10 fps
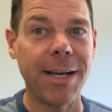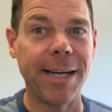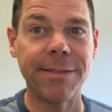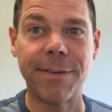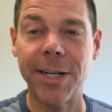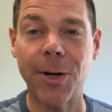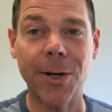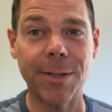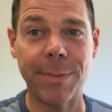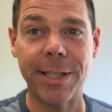It's very
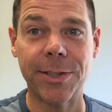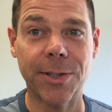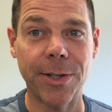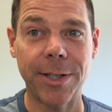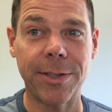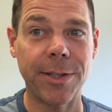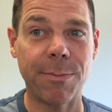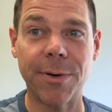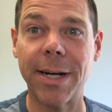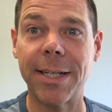hard to be discouraged and
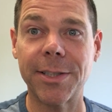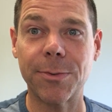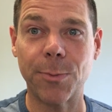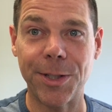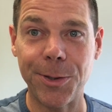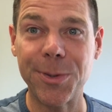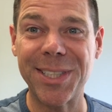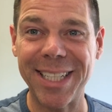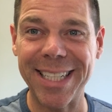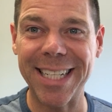depressed when you
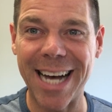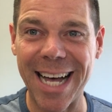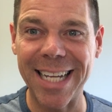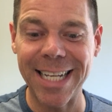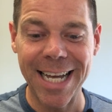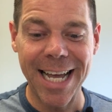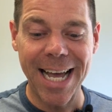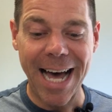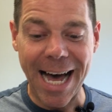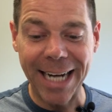see God
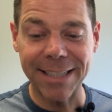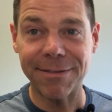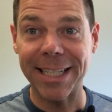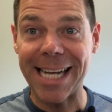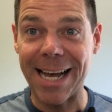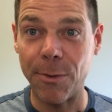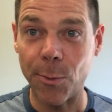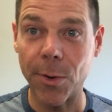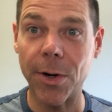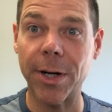actively at
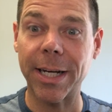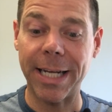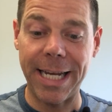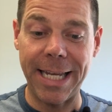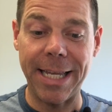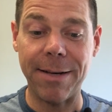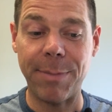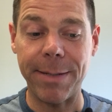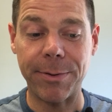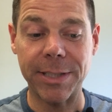work in
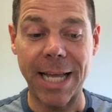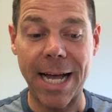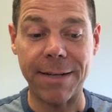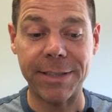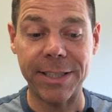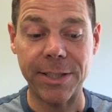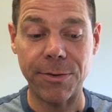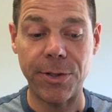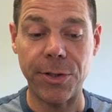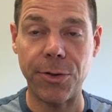people's lives. And
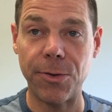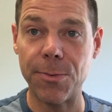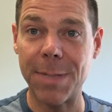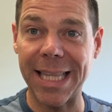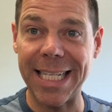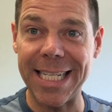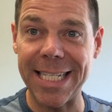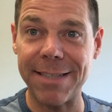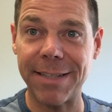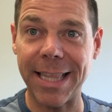so, do you
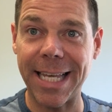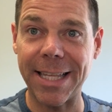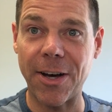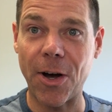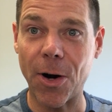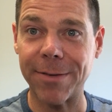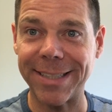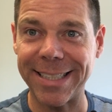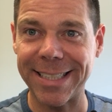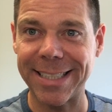believe that the
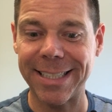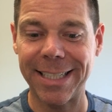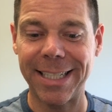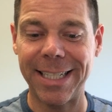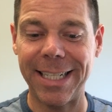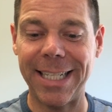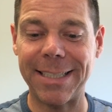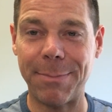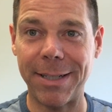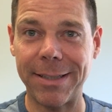harvest is
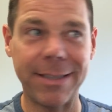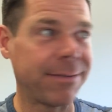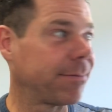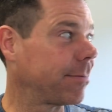abundant?